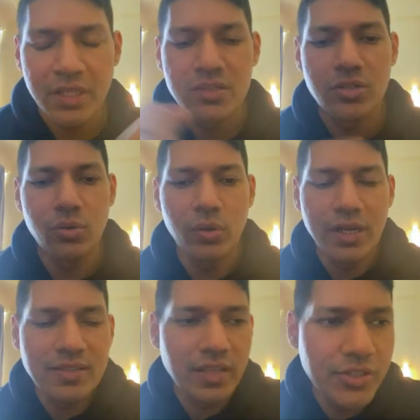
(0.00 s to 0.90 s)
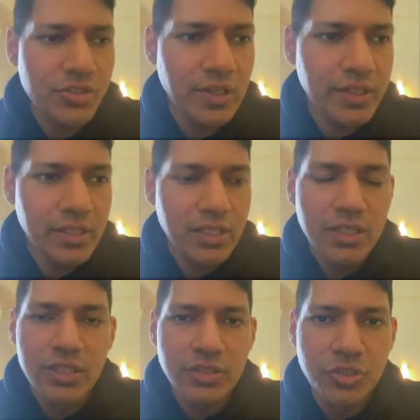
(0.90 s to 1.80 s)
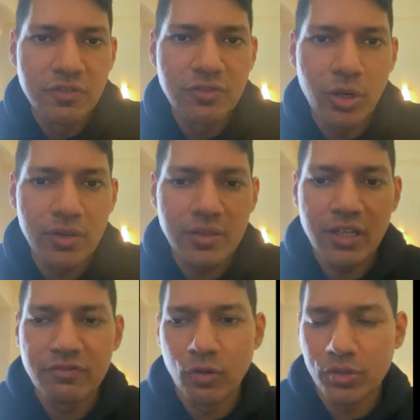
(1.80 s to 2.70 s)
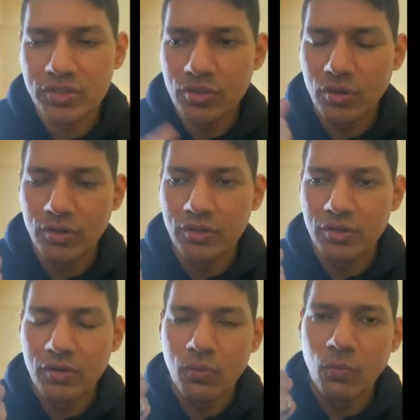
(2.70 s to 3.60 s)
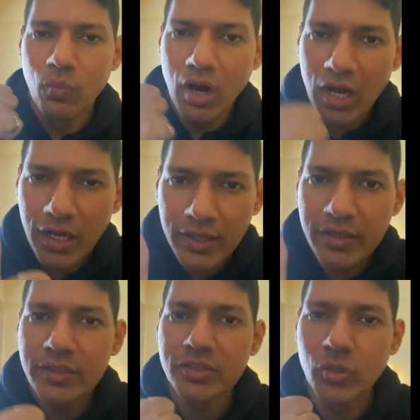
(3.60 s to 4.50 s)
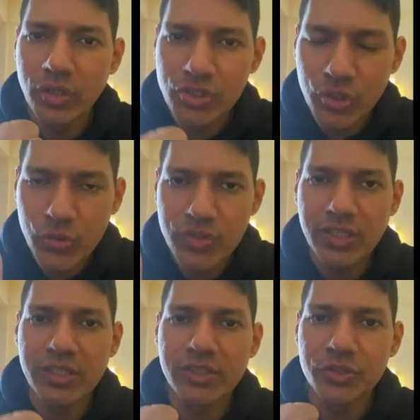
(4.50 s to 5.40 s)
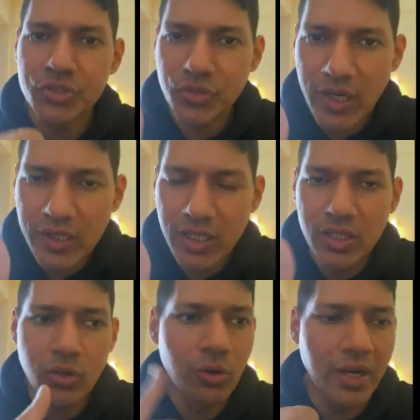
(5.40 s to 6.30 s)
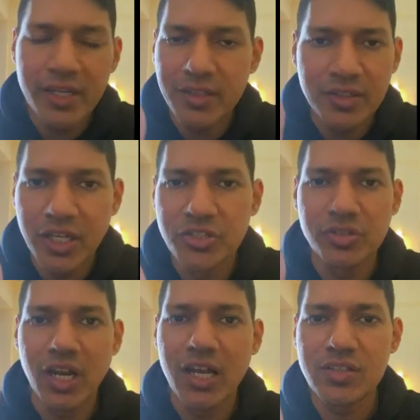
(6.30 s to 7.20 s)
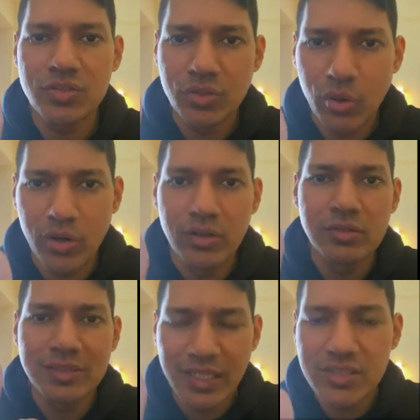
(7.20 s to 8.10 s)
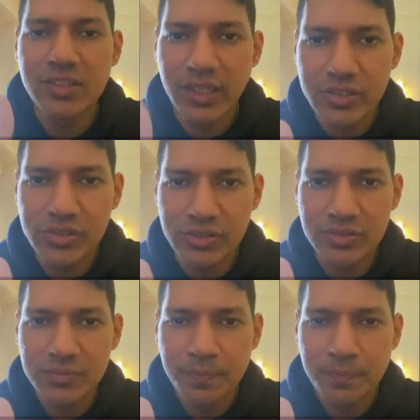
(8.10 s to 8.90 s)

So essentially, you've got to then focus on why you are choosing Australia or any other country as your destination.